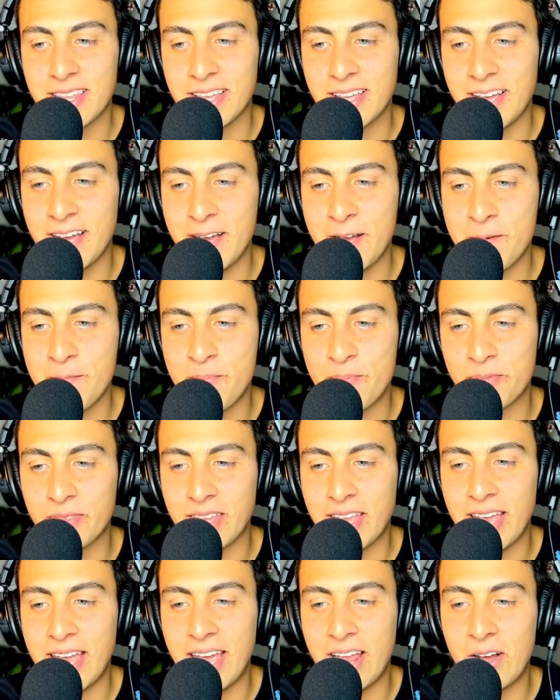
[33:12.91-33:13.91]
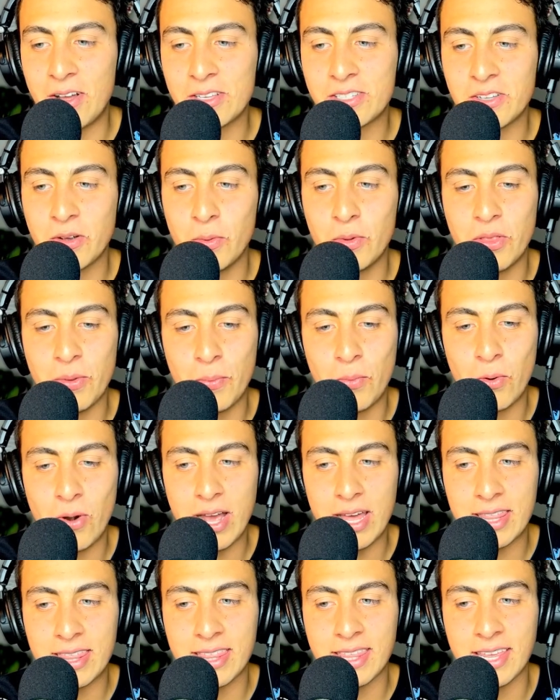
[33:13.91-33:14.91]
Um, and also with the
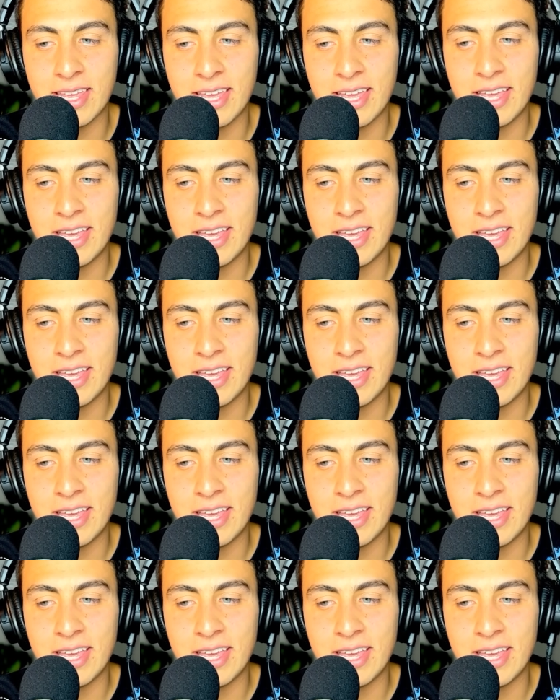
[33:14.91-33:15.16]
breath